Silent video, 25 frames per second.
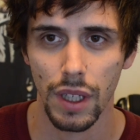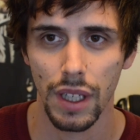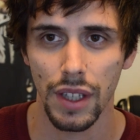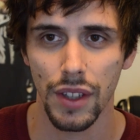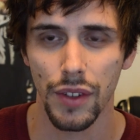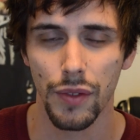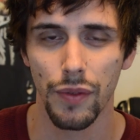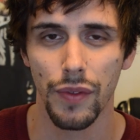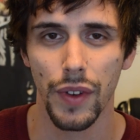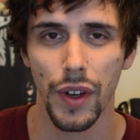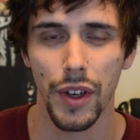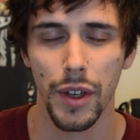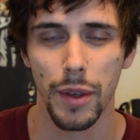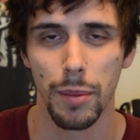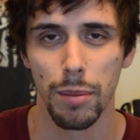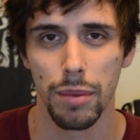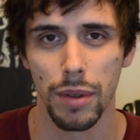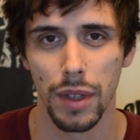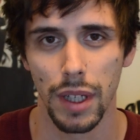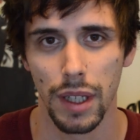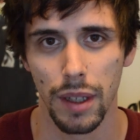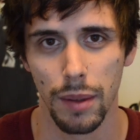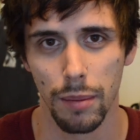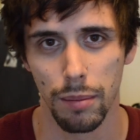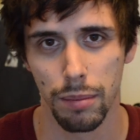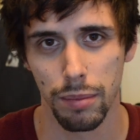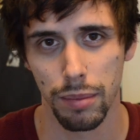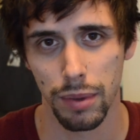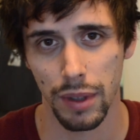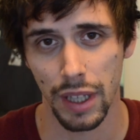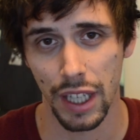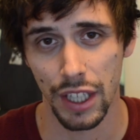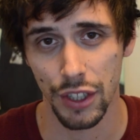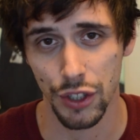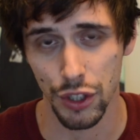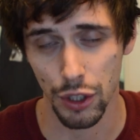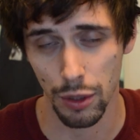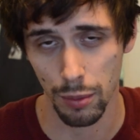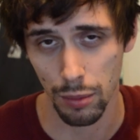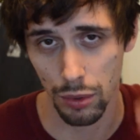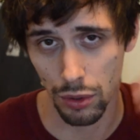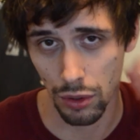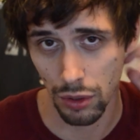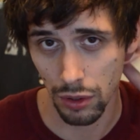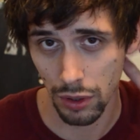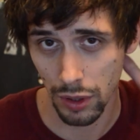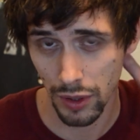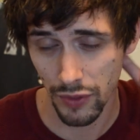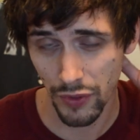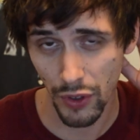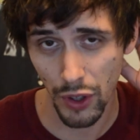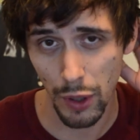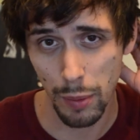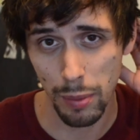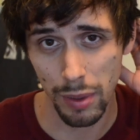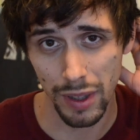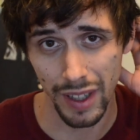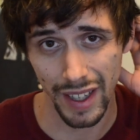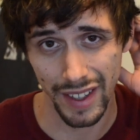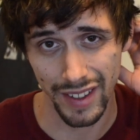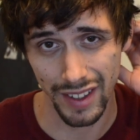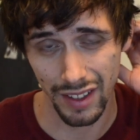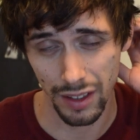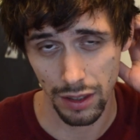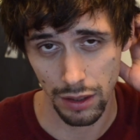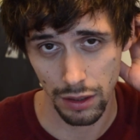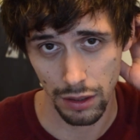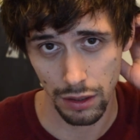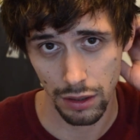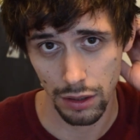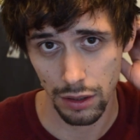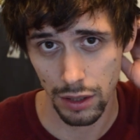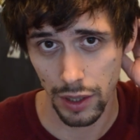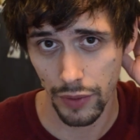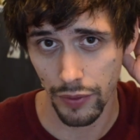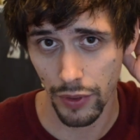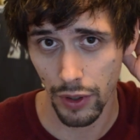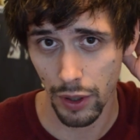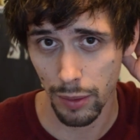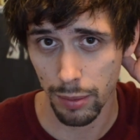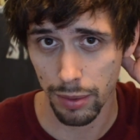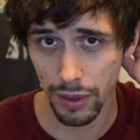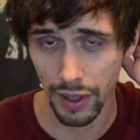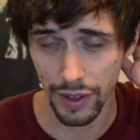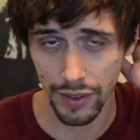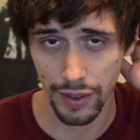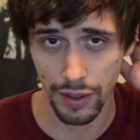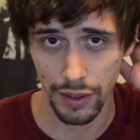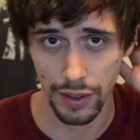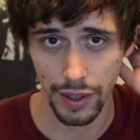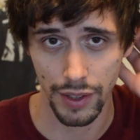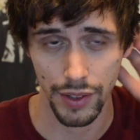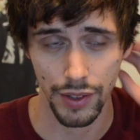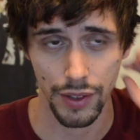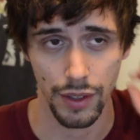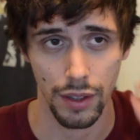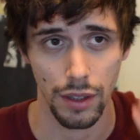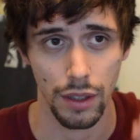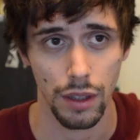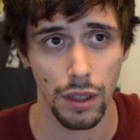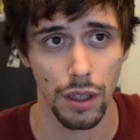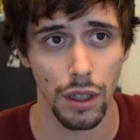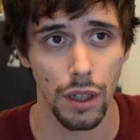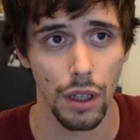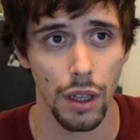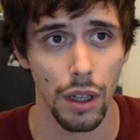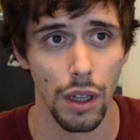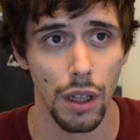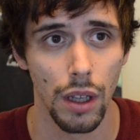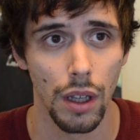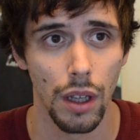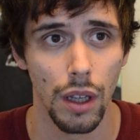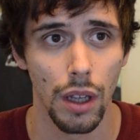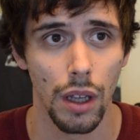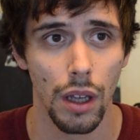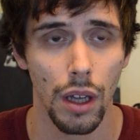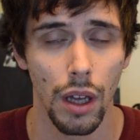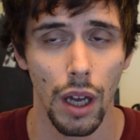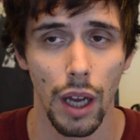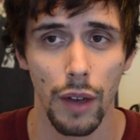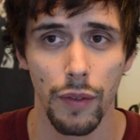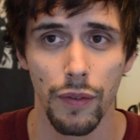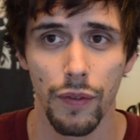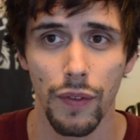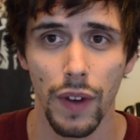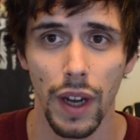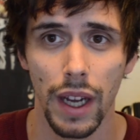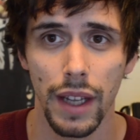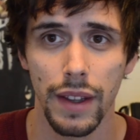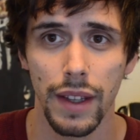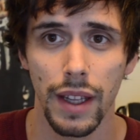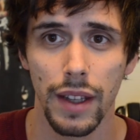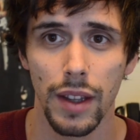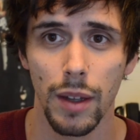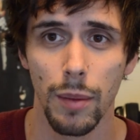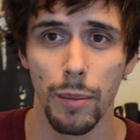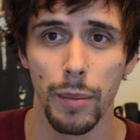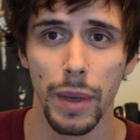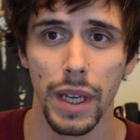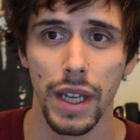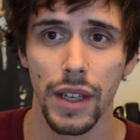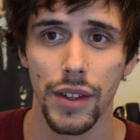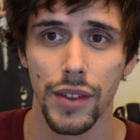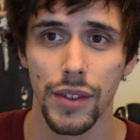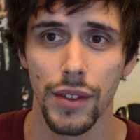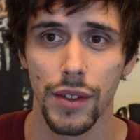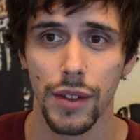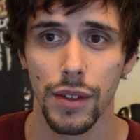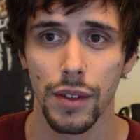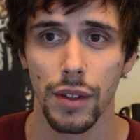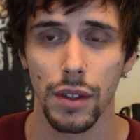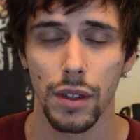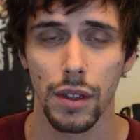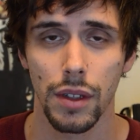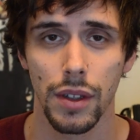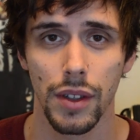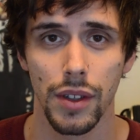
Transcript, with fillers: it's very ple pleasurable. It's very pleasant. It's a very pleasant listen. I find that the base,